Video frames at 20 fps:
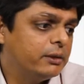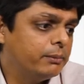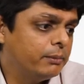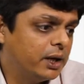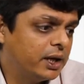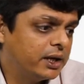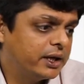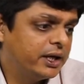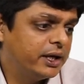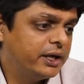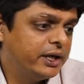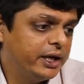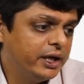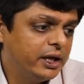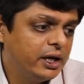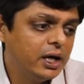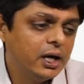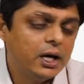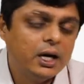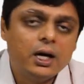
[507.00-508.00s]

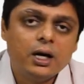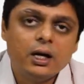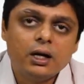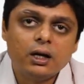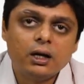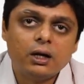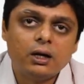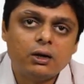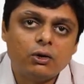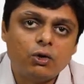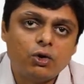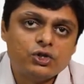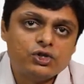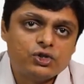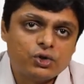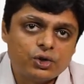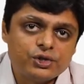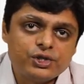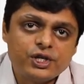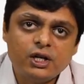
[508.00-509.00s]
marketing on
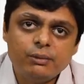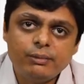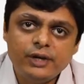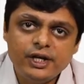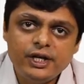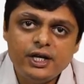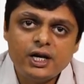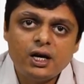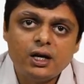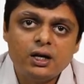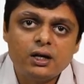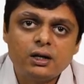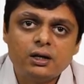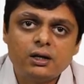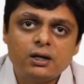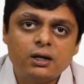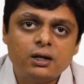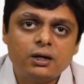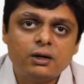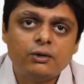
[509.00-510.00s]
social
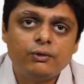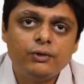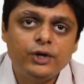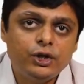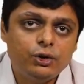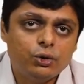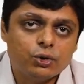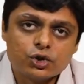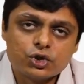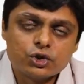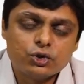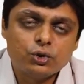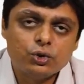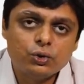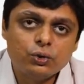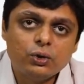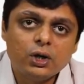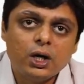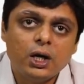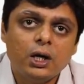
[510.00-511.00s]
media we used to
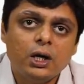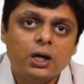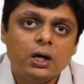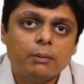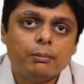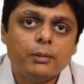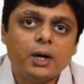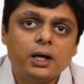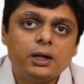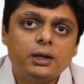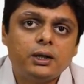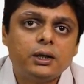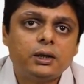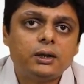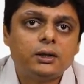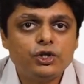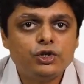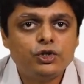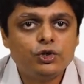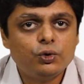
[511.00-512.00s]
do,
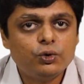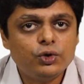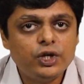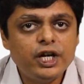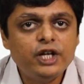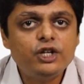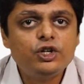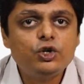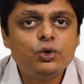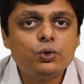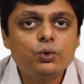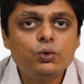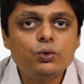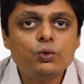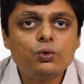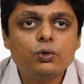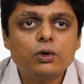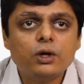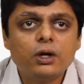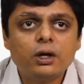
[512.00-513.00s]
but you need
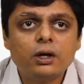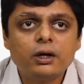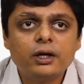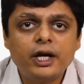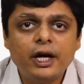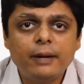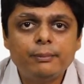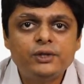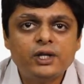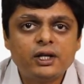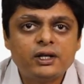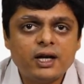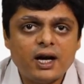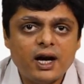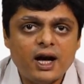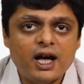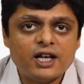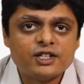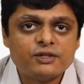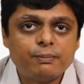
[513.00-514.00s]
to keep that
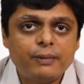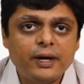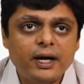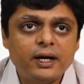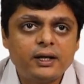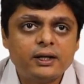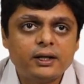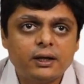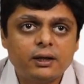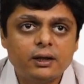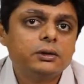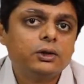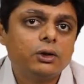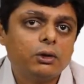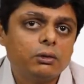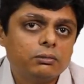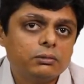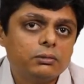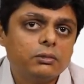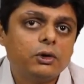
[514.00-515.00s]
aspect,
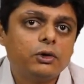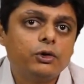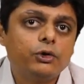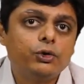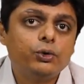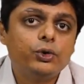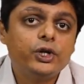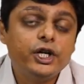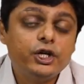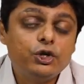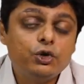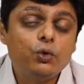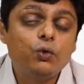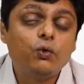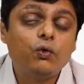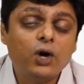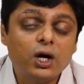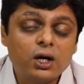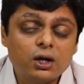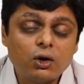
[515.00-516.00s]
you need to
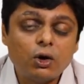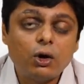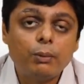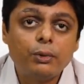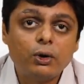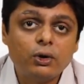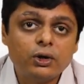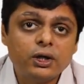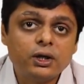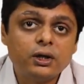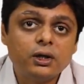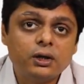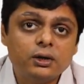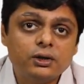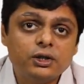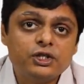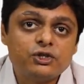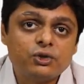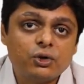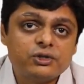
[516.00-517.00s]
work upon
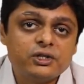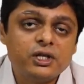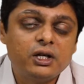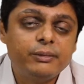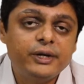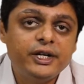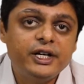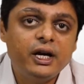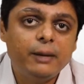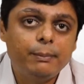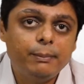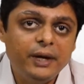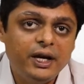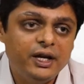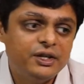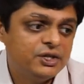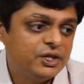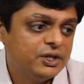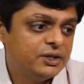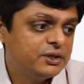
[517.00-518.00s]
the social media
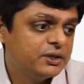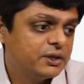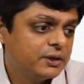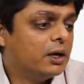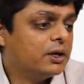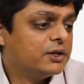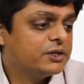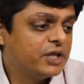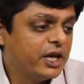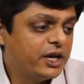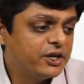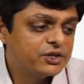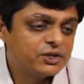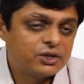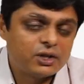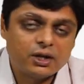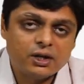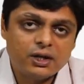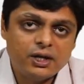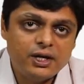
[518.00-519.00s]
pages.
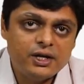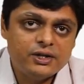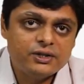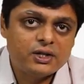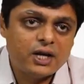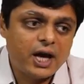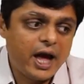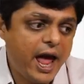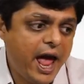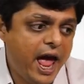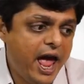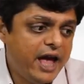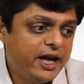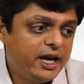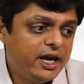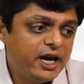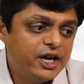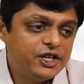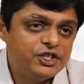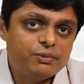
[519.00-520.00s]
Sixth is
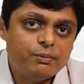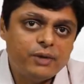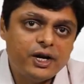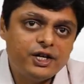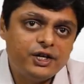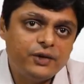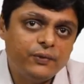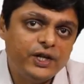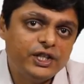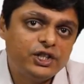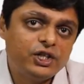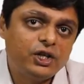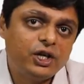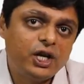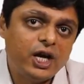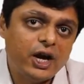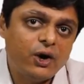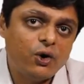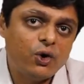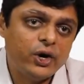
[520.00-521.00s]
engagement with
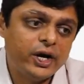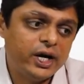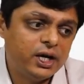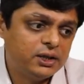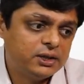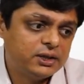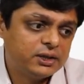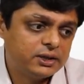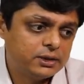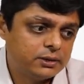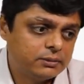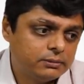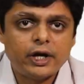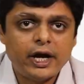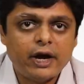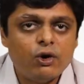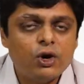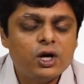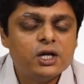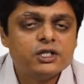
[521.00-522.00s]
KOLs.
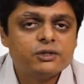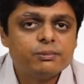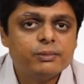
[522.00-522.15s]
KOLs